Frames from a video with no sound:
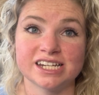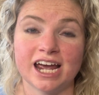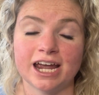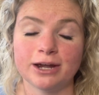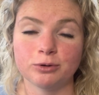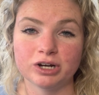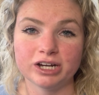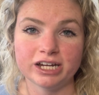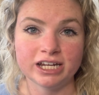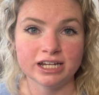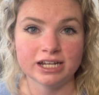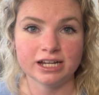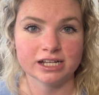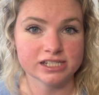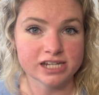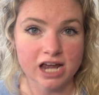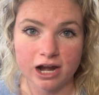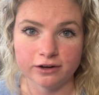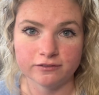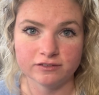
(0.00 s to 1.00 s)
I were eating a
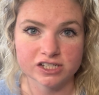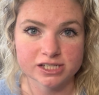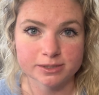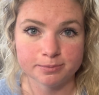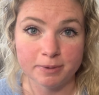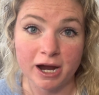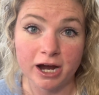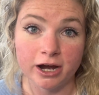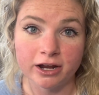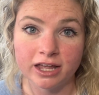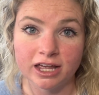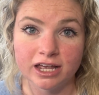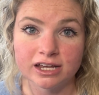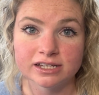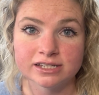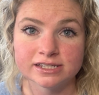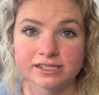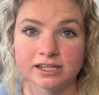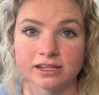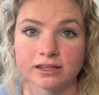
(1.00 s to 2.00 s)
ton of
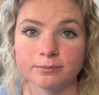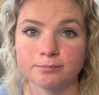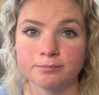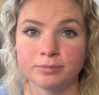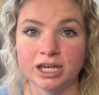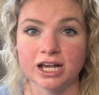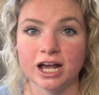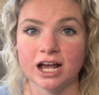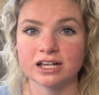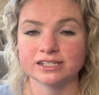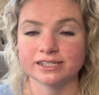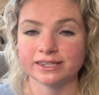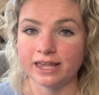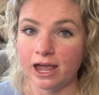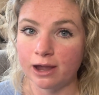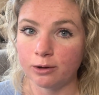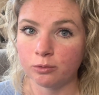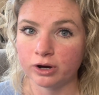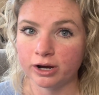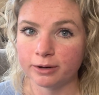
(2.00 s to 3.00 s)
asparagus because
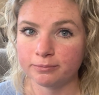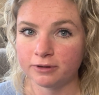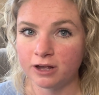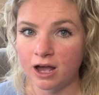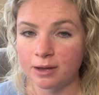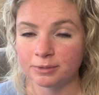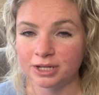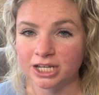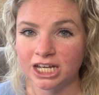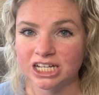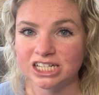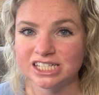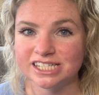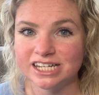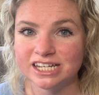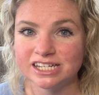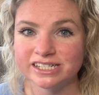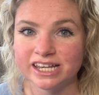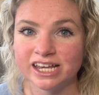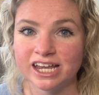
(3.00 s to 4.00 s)
they were coming in
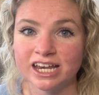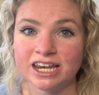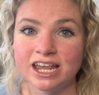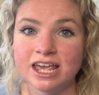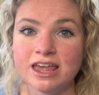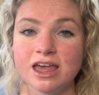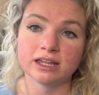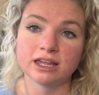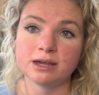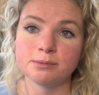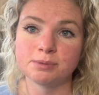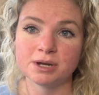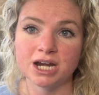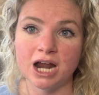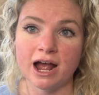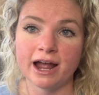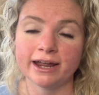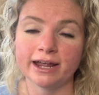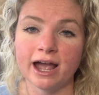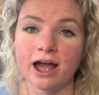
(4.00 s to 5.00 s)
season. Keep an
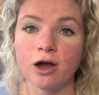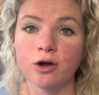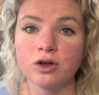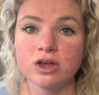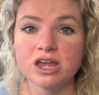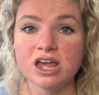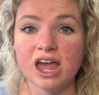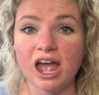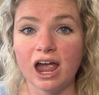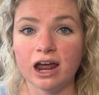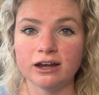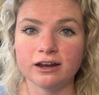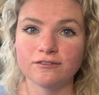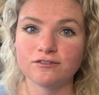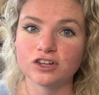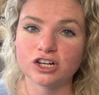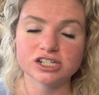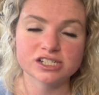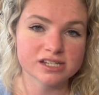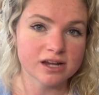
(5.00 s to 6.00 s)
eye out. And if
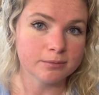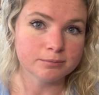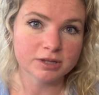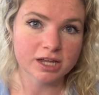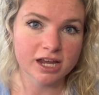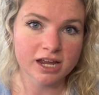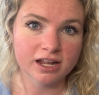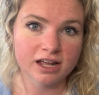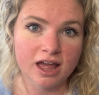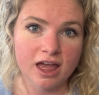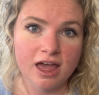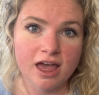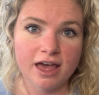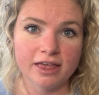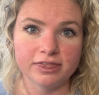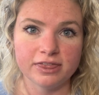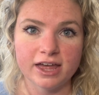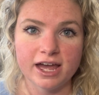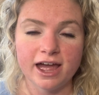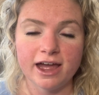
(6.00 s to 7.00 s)
there's something
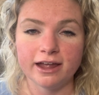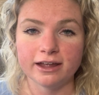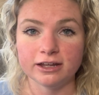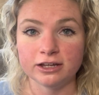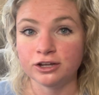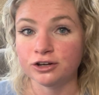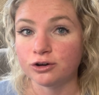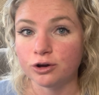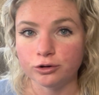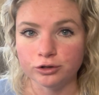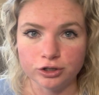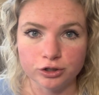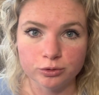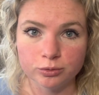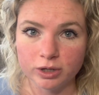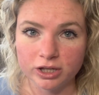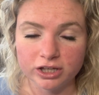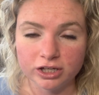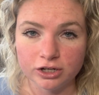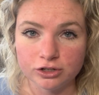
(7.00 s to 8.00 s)
that, you know, you
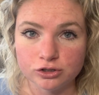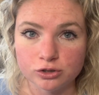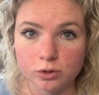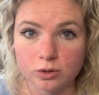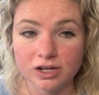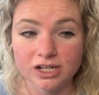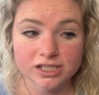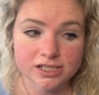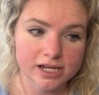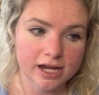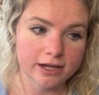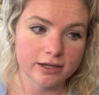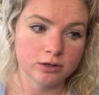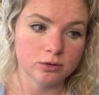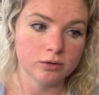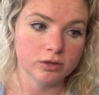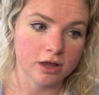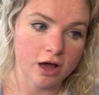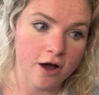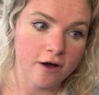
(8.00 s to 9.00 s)
really enjoy, say you
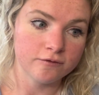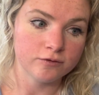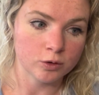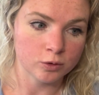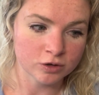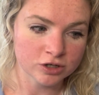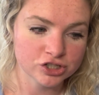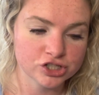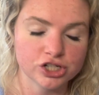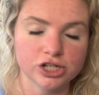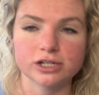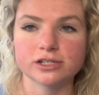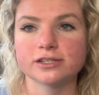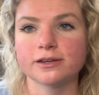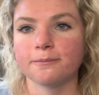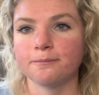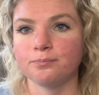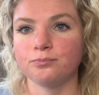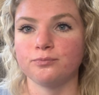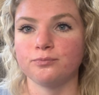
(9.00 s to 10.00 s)
love
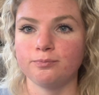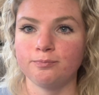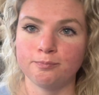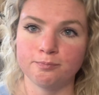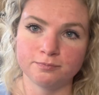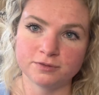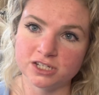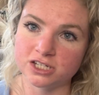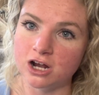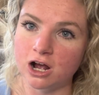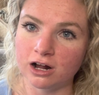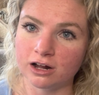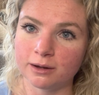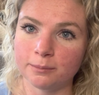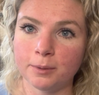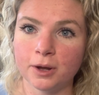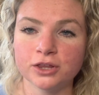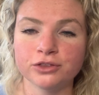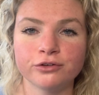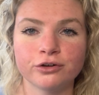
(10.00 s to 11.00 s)
oranges, stock
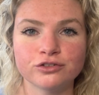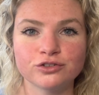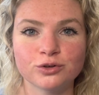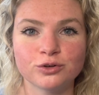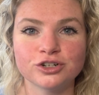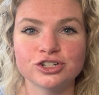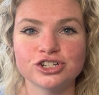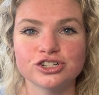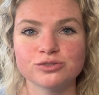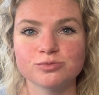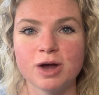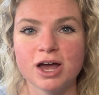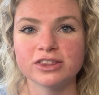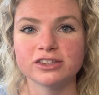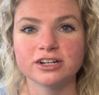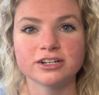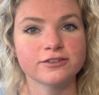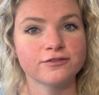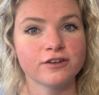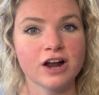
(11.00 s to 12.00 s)
up on those oranges while
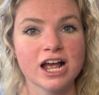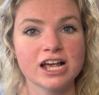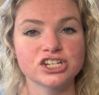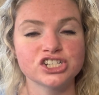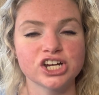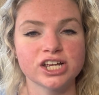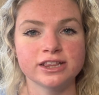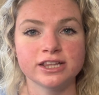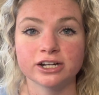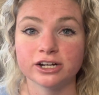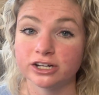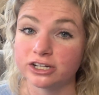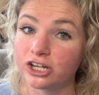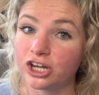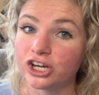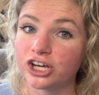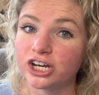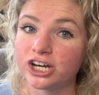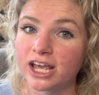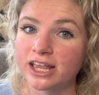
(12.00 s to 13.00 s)
they're fresh and they're
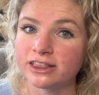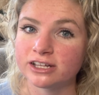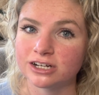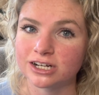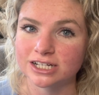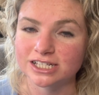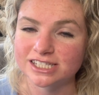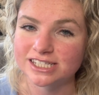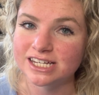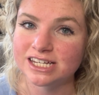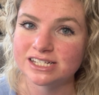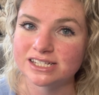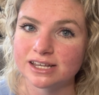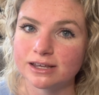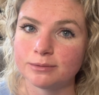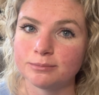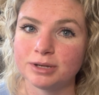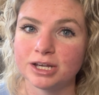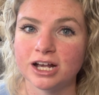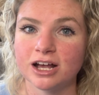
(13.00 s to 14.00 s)
good and they're in
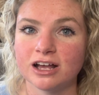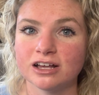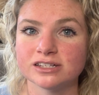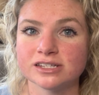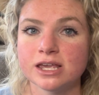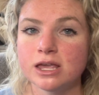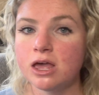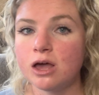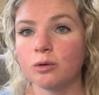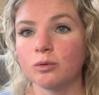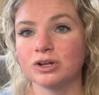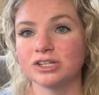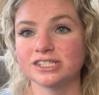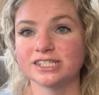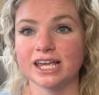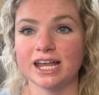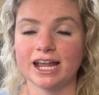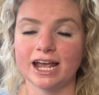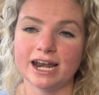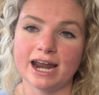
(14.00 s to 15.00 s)
season, because once
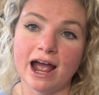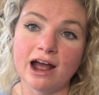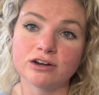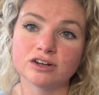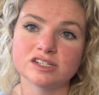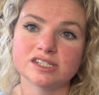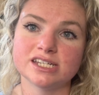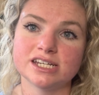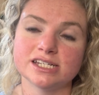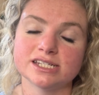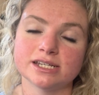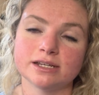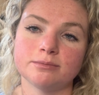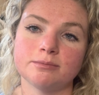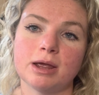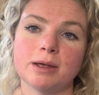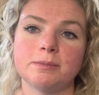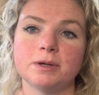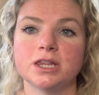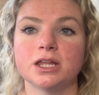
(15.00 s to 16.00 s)
they get out of season,
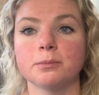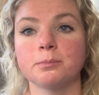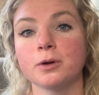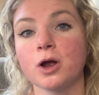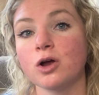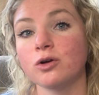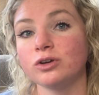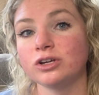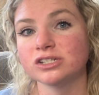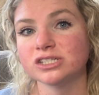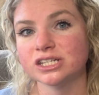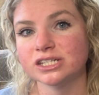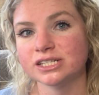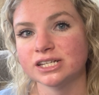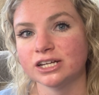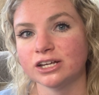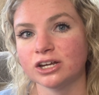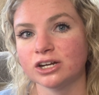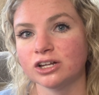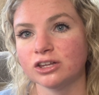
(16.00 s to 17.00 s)
maybe the produce
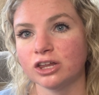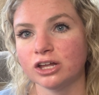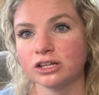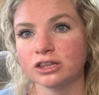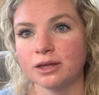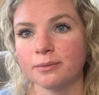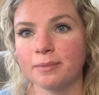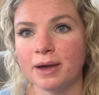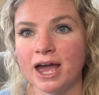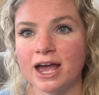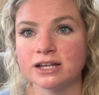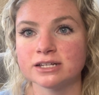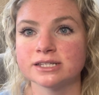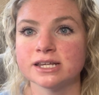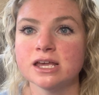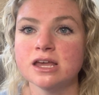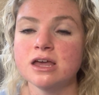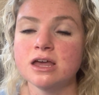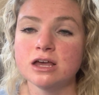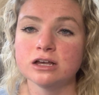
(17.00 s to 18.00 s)
isn't gonna look the best.
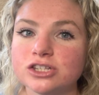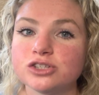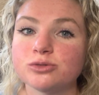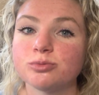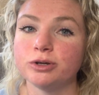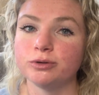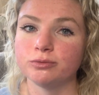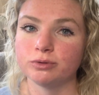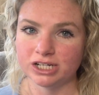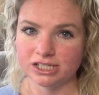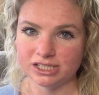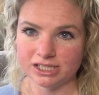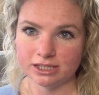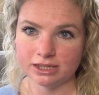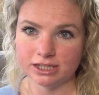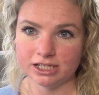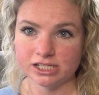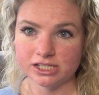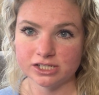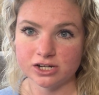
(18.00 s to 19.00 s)
Since we
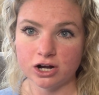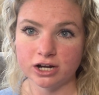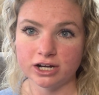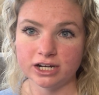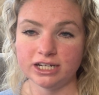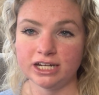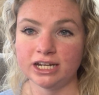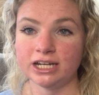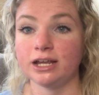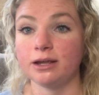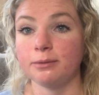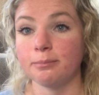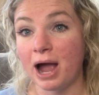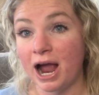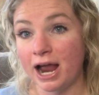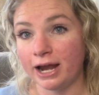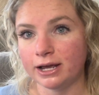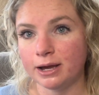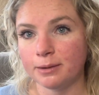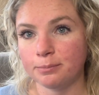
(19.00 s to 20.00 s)
recently started eating
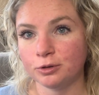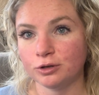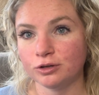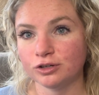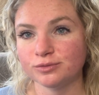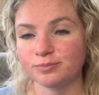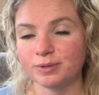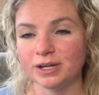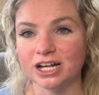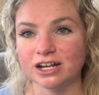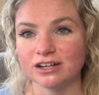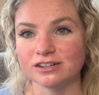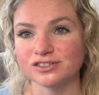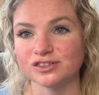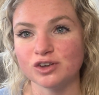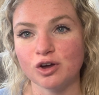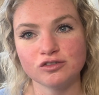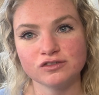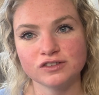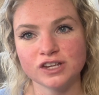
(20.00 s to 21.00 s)
pineapples because
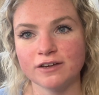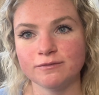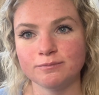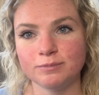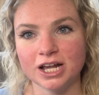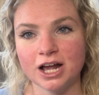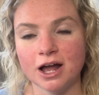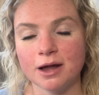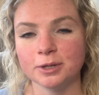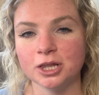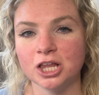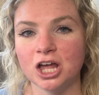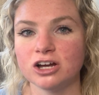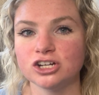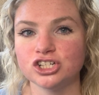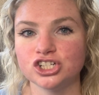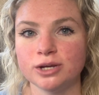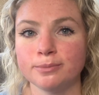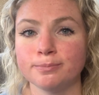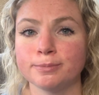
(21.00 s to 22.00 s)
those have become a lot
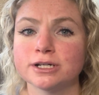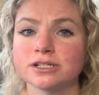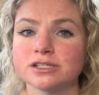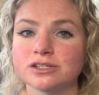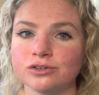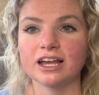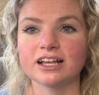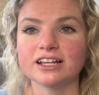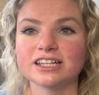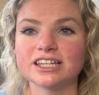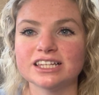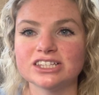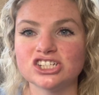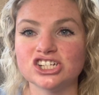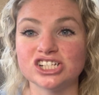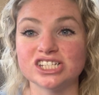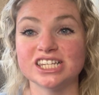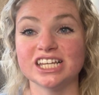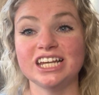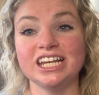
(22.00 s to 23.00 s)
cheaper, so
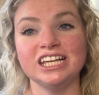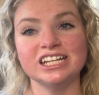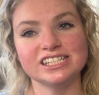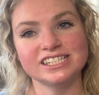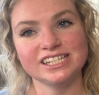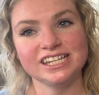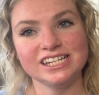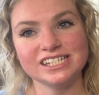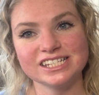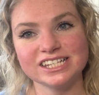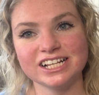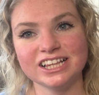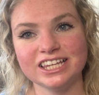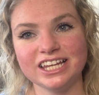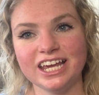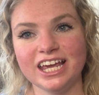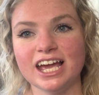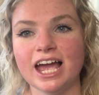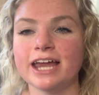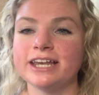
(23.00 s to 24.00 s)
just eat
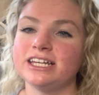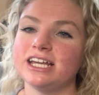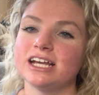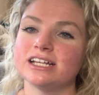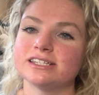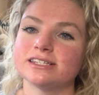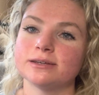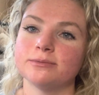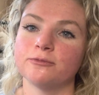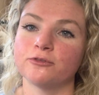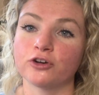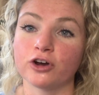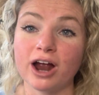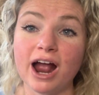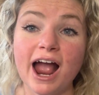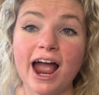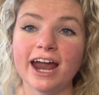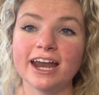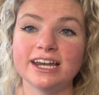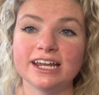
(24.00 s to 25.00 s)
seasonally and get some
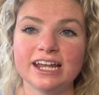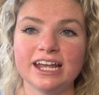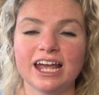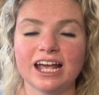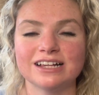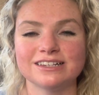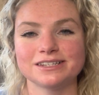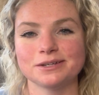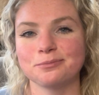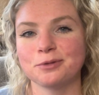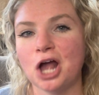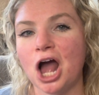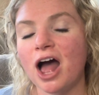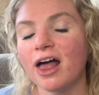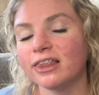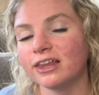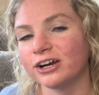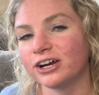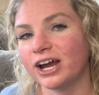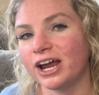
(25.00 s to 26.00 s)
variety and some
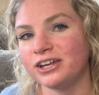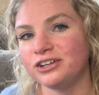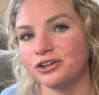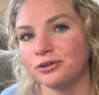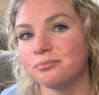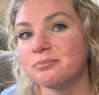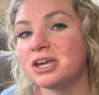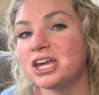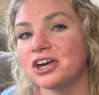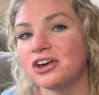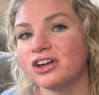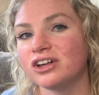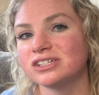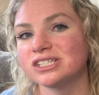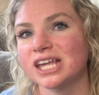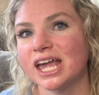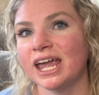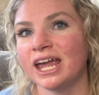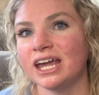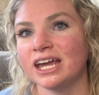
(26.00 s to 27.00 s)
color in your meals.
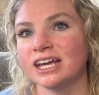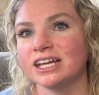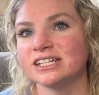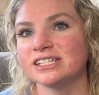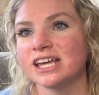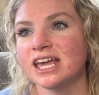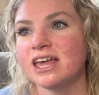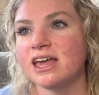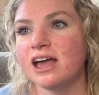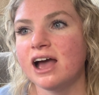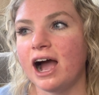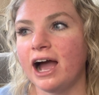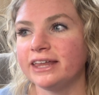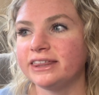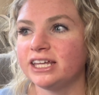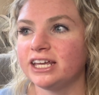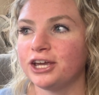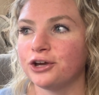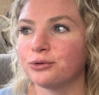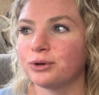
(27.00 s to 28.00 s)
And I
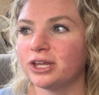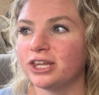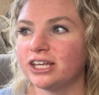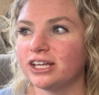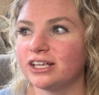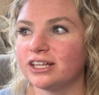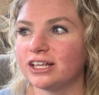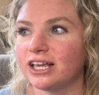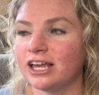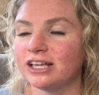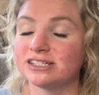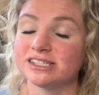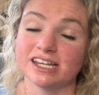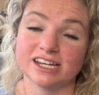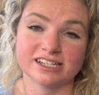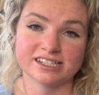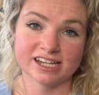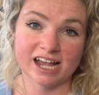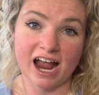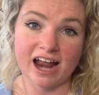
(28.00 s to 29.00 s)
think it really
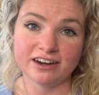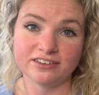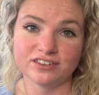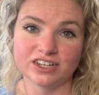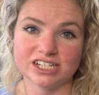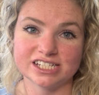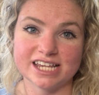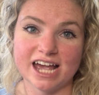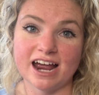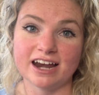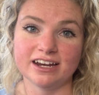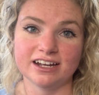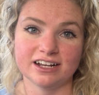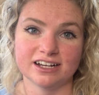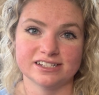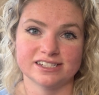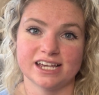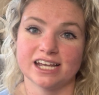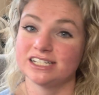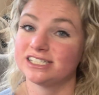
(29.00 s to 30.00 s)
it's kind of exciting
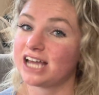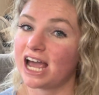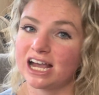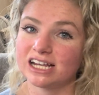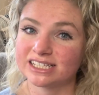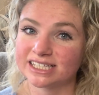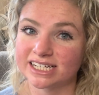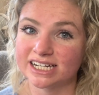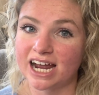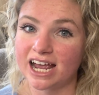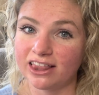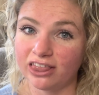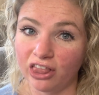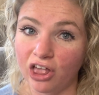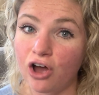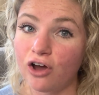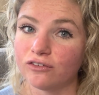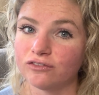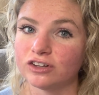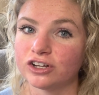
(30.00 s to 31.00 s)
because like Tyus and I
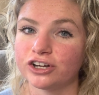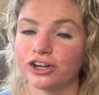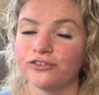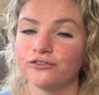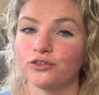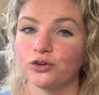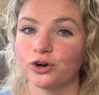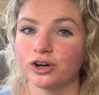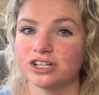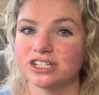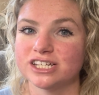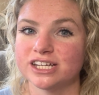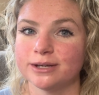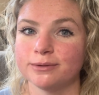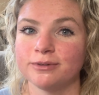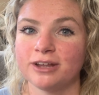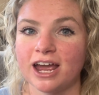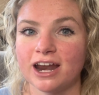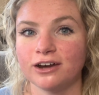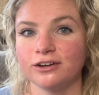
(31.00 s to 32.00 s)
love looking forward to
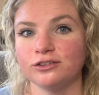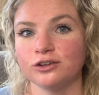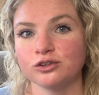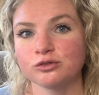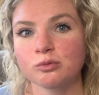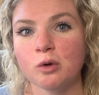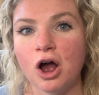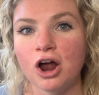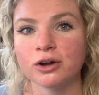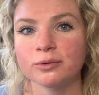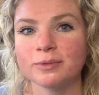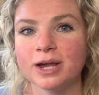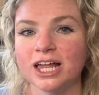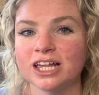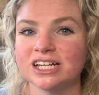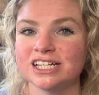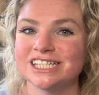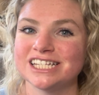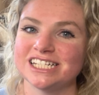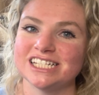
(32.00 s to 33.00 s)
getting those
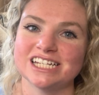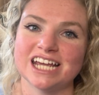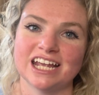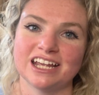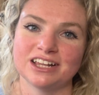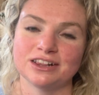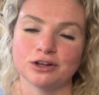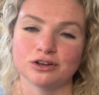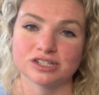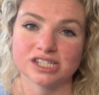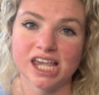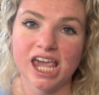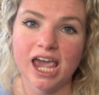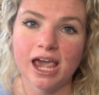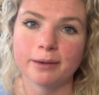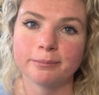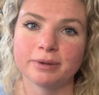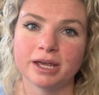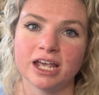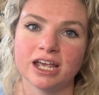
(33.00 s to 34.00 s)
watermelons and taking those
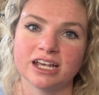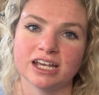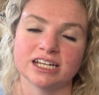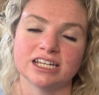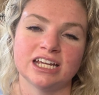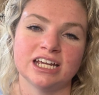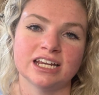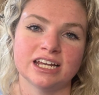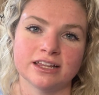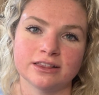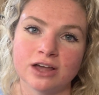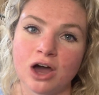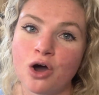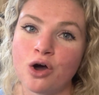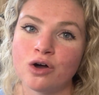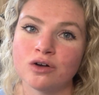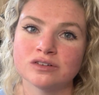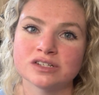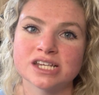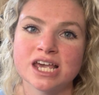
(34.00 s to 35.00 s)
camping and eating
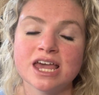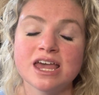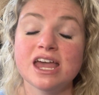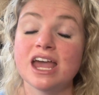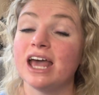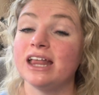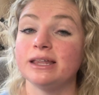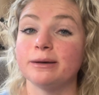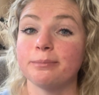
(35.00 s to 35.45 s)
those, and the